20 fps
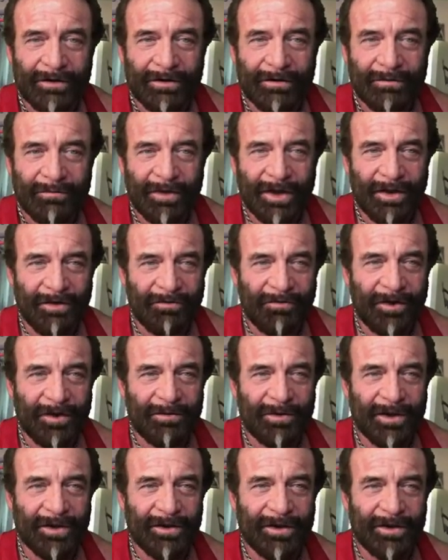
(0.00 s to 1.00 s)
male
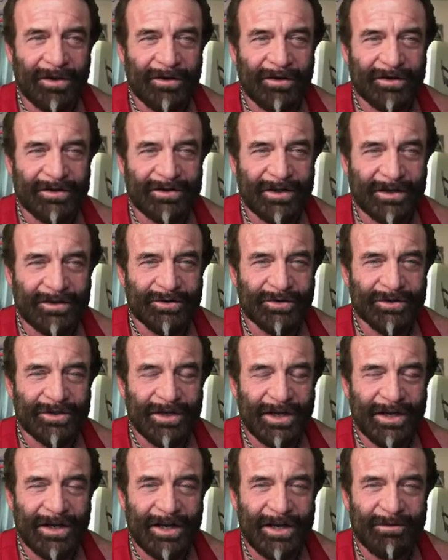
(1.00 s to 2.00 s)
female intersexual
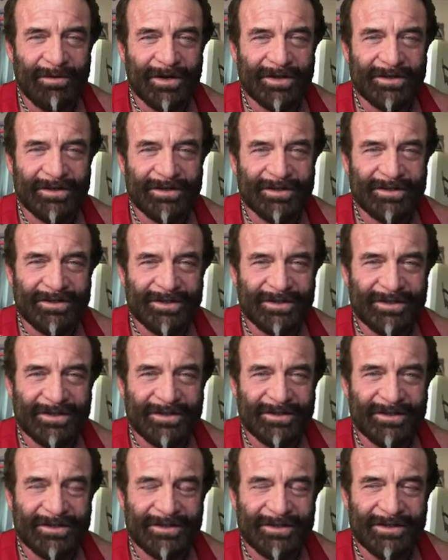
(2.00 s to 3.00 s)
dynamics is
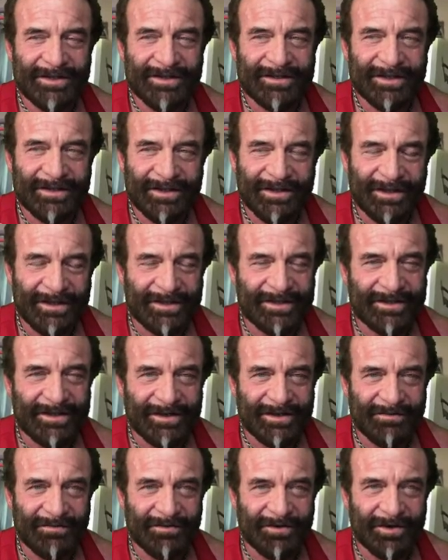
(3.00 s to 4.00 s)
just it's a little
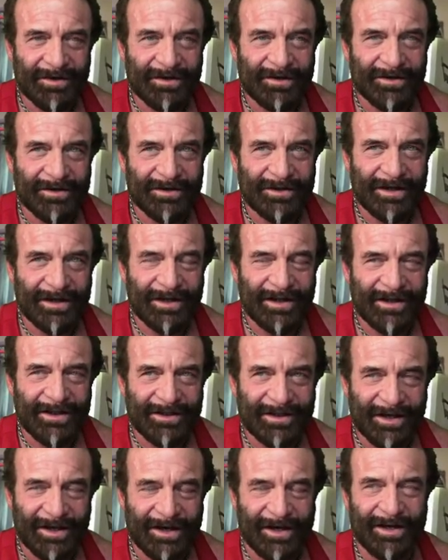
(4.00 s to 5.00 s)
different than I
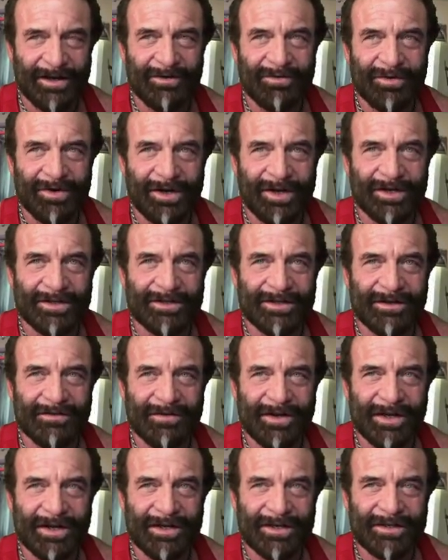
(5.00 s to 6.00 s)
thought it was. And
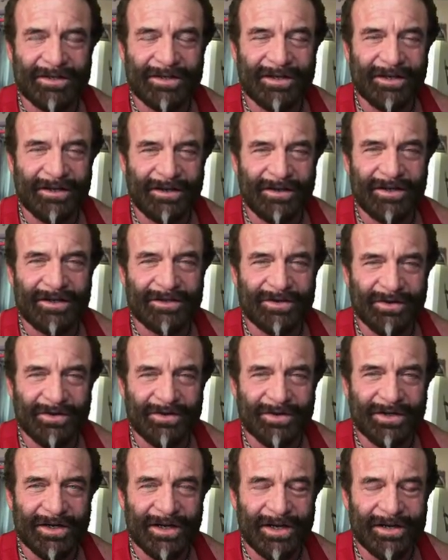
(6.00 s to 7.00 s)
if I could tell these
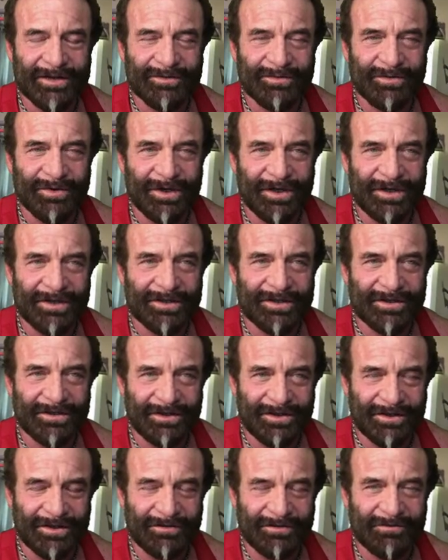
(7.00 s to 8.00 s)
older guys what to
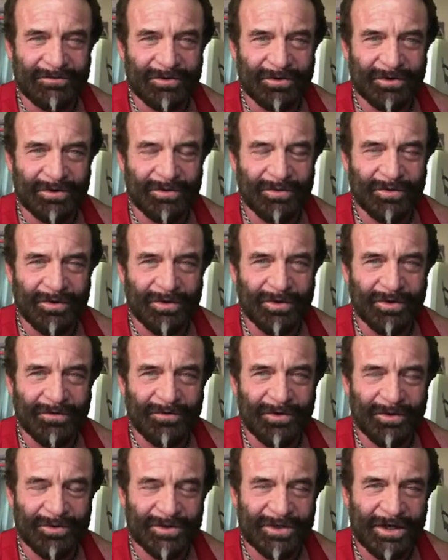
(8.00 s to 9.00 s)
look for, or
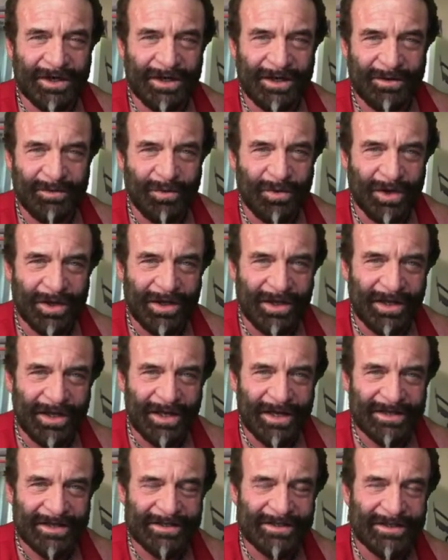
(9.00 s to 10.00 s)
if there was any one
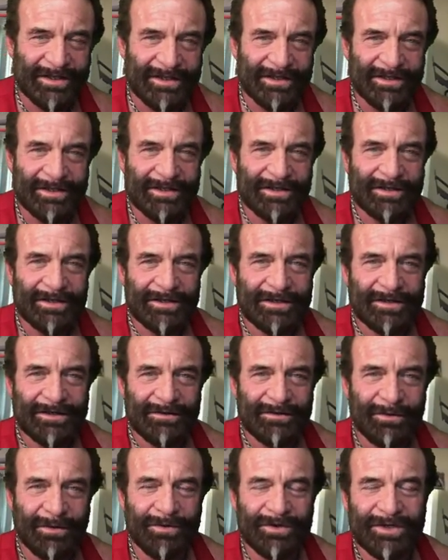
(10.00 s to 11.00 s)
lesson,
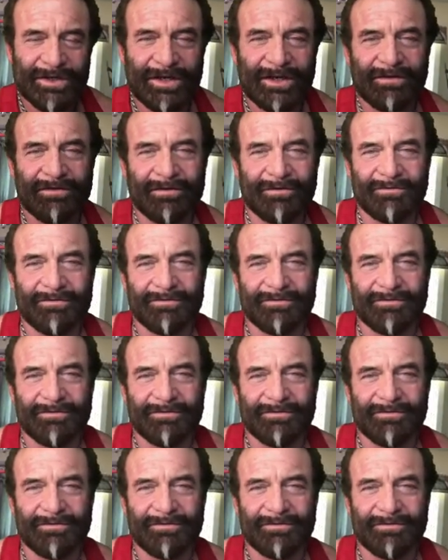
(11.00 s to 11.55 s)
what would you give them?